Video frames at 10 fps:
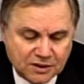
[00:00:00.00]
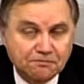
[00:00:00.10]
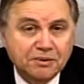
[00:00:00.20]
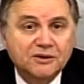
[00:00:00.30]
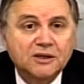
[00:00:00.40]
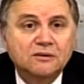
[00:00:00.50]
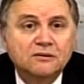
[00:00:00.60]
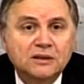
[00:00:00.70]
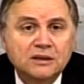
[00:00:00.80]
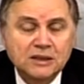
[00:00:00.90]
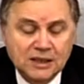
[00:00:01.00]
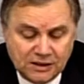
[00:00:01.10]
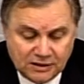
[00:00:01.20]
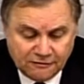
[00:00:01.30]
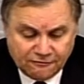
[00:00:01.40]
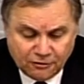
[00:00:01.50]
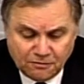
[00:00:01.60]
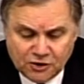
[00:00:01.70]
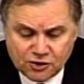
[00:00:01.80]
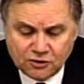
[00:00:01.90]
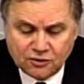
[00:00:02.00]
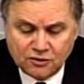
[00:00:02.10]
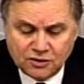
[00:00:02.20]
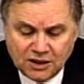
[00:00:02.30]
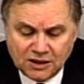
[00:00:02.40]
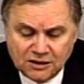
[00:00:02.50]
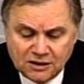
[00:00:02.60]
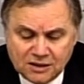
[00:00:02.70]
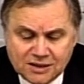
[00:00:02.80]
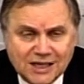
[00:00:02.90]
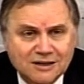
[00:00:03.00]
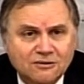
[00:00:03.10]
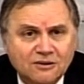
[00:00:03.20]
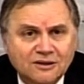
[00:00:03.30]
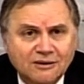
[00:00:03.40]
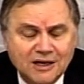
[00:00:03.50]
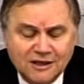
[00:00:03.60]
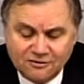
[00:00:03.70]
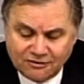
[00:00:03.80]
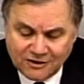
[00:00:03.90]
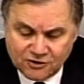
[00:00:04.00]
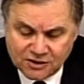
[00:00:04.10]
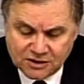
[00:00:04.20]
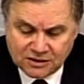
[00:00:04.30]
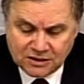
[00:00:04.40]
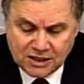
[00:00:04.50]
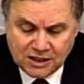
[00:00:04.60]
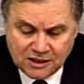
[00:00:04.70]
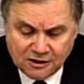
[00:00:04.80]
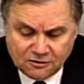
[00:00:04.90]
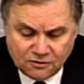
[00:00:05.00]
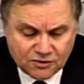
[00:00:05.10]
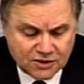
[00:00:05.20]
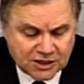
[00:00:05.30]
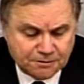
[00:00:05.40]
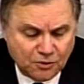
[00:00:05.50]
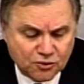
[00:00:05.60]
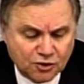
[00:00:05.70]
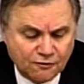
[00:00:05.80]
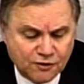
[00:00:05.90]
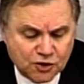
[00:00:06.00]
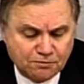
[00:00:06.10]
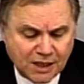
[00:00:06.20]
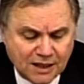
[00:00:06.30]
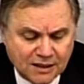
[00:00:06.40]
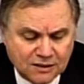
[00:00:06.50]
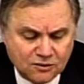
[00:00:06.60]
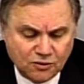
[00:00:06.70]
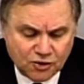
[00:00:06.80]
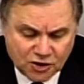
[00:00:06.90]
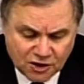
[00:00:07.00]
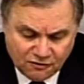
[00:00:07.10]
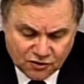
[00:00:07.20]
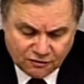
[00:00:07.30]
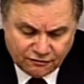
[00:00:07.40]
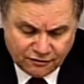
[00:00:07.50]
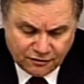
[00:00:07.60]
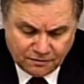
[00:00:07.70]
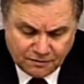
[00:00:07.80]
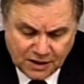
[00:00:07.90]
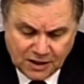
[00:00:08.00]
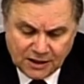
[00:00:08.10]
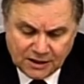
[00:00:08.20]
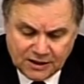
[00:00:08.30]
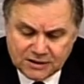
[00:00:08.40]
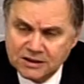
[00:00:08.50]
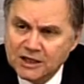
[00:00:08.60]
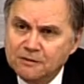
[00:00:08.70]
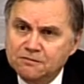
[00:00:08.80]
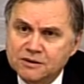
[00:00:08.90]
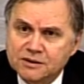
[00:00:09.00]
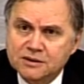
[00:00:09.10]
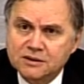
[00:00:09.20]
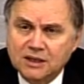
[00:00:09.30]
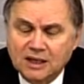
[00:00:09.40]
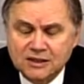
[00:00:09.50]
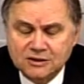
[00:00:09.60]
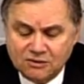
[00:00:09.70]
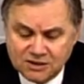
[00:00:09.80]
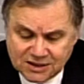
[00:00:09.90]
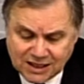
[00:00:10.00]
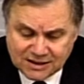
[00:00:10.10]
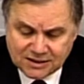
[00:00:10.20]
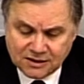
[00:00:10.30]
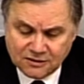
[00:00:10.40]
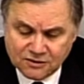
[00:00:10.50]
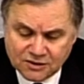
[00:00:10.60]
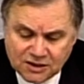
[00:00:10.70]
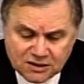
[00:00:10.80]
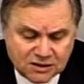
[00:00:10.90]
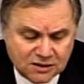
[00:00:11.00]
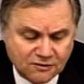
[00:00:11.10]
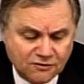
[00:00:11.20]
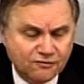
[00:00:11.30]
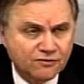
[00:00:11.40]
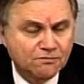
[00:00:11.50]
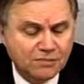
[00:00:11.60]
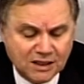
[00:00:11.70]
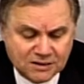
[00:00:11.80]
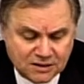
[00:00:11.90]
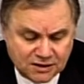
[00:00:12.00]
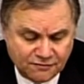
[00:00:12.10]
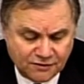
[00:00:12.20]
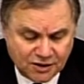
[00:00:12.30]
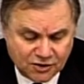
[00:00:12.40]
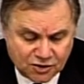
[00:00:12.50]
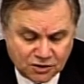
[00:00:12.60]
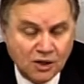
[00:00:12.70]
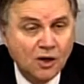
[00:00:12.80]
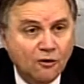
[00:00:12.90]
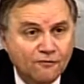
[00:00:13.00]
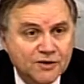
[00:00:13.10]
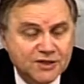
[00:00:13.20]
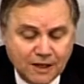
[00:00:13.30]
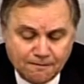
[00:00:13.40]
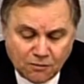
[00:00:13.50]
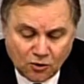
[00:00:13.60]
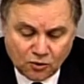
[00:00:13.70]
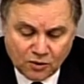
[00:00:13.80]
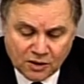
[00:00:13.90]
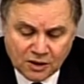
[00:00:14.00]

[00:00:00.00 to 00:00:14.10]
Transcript: In particular, the information contained in the Central Credit Register includes the exposure of each bank to each individual firm. This enables us to assess the consistency of different banks' classification of the same borrower,